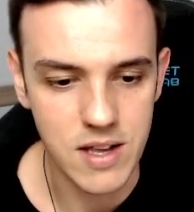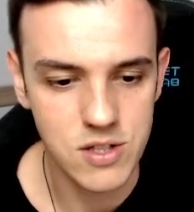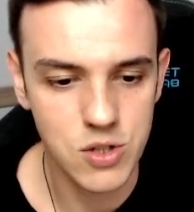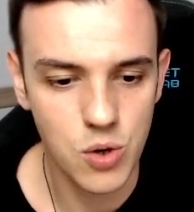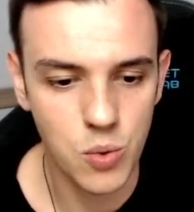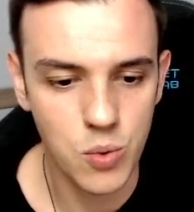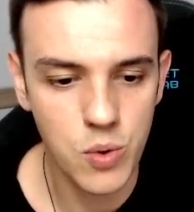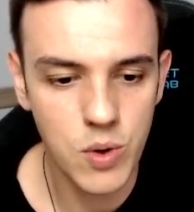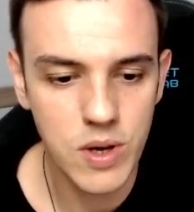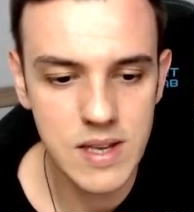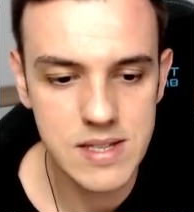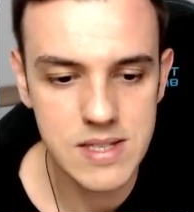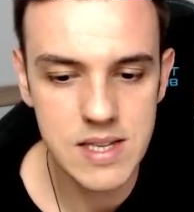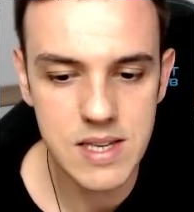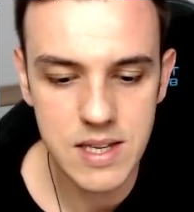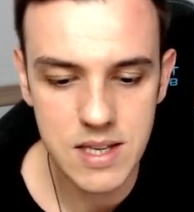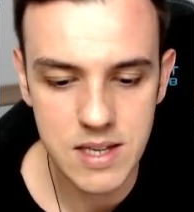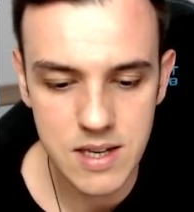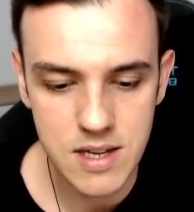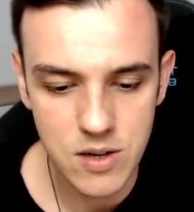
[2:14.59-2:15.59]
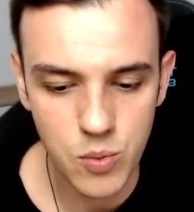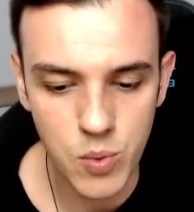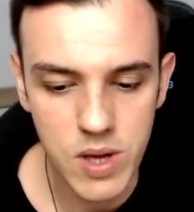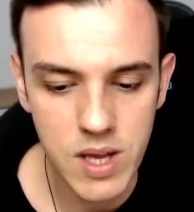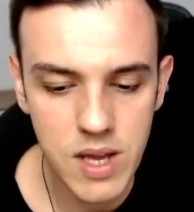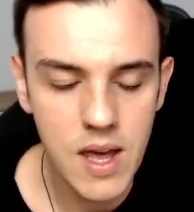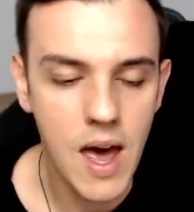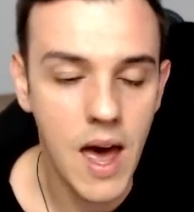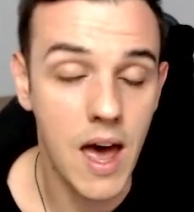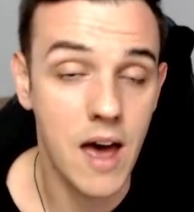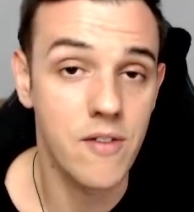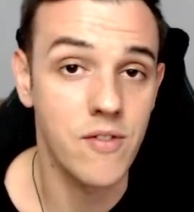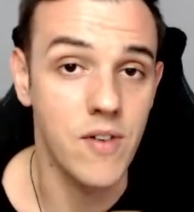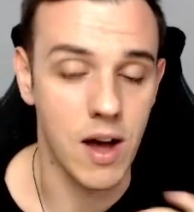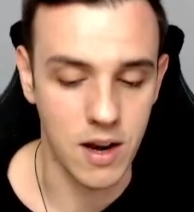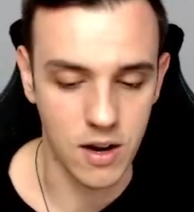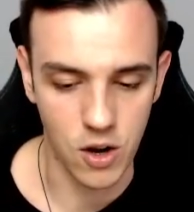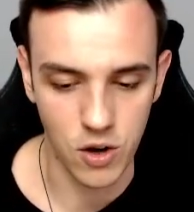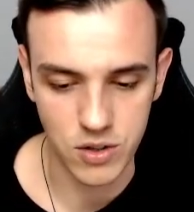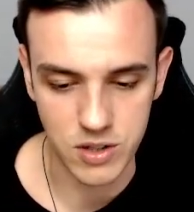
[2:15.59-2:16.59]
So you can see here we have
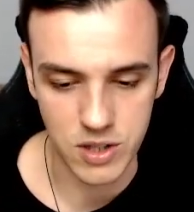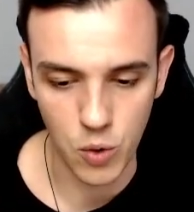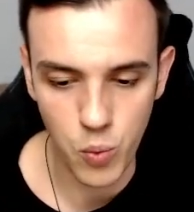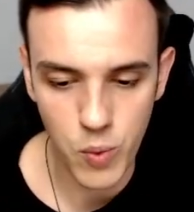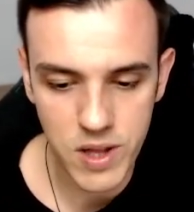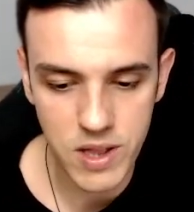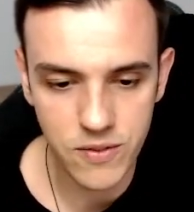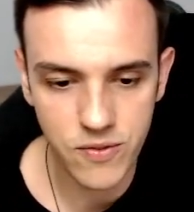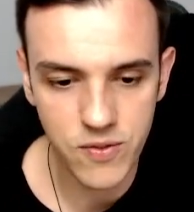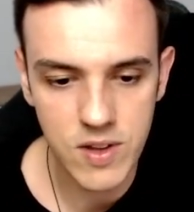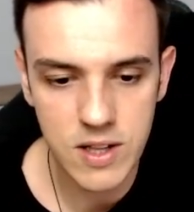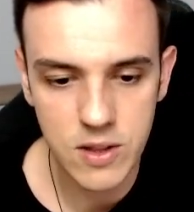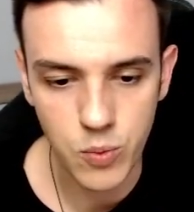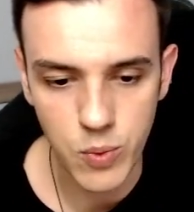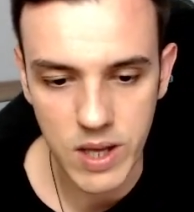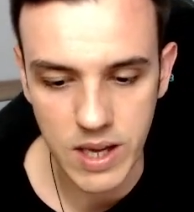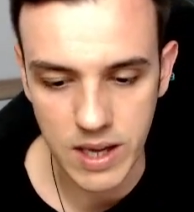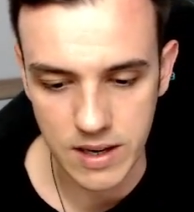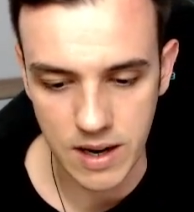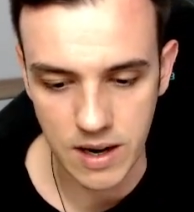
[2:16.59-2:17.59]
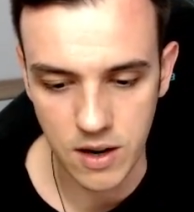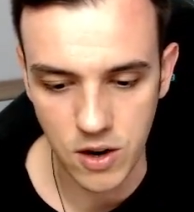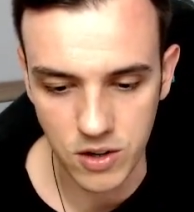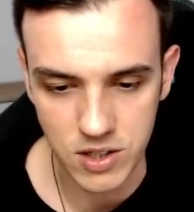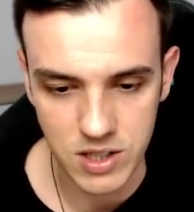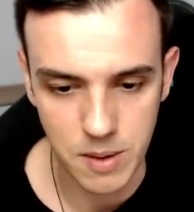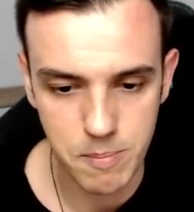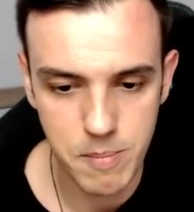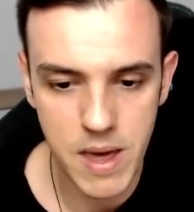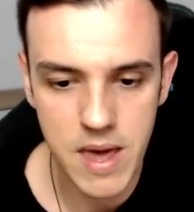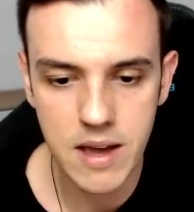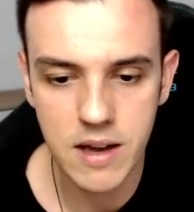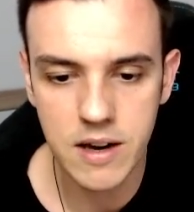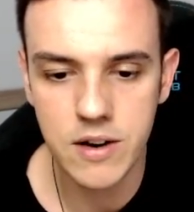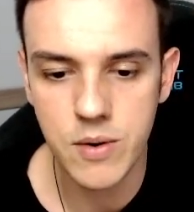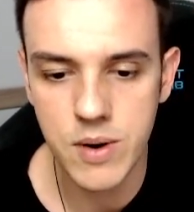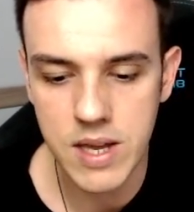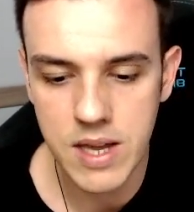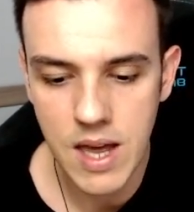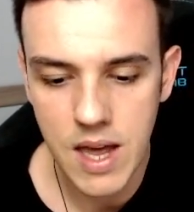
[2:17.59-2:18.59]
unlocked the wheat field, we can unlock the
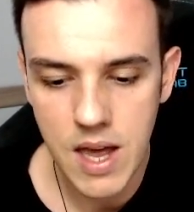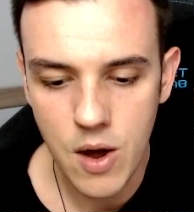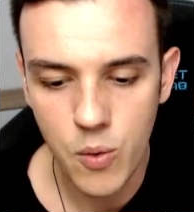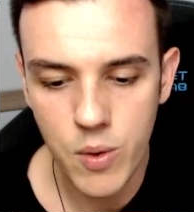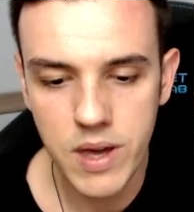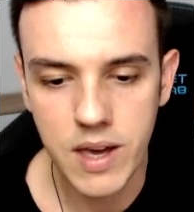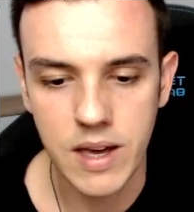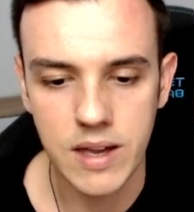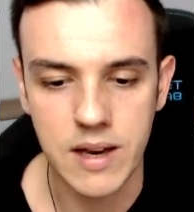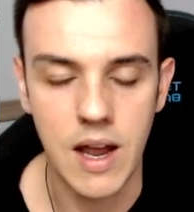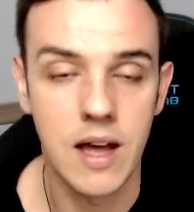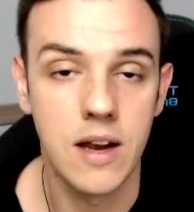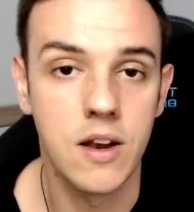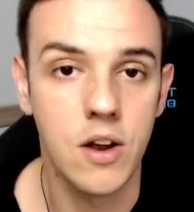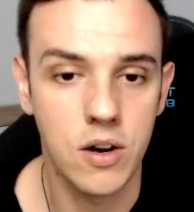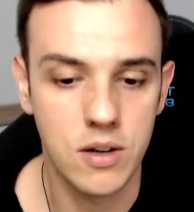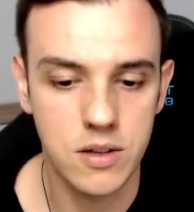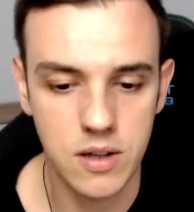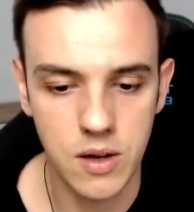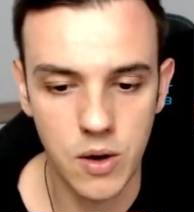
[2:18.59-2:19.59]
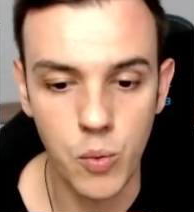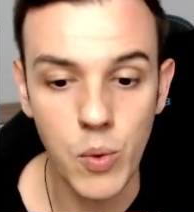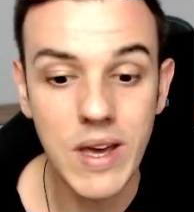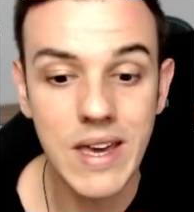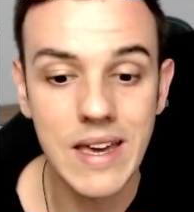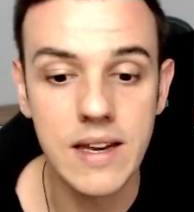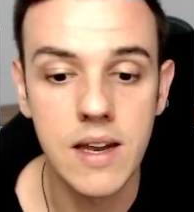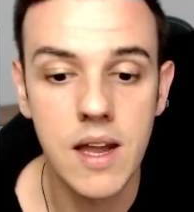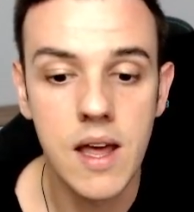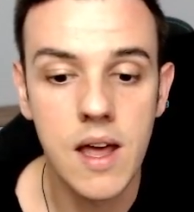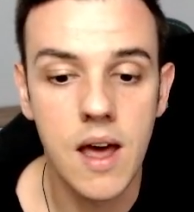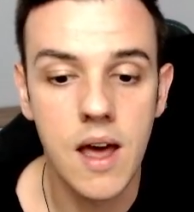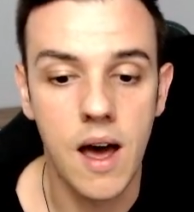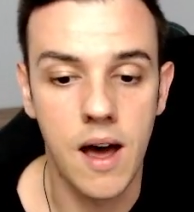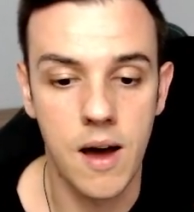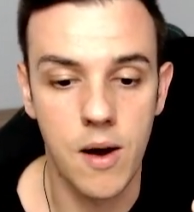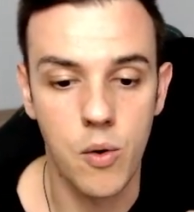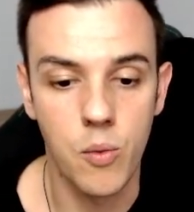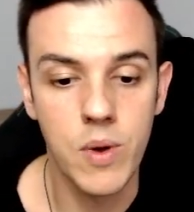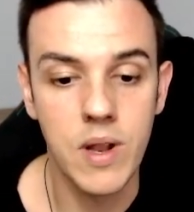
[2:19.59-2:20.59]
bakery, we can unlock, uh, we can,
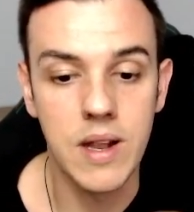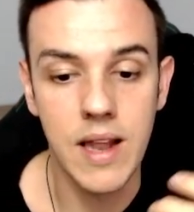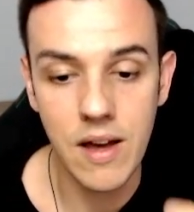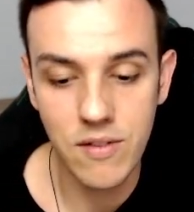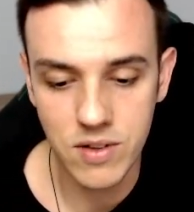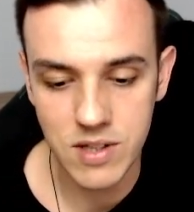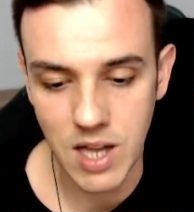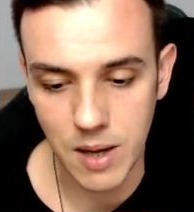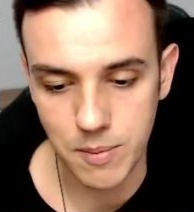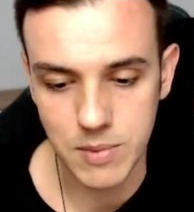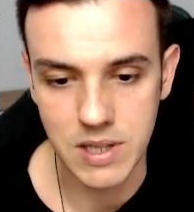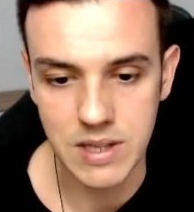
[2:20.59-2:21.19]
uh, we leveled up the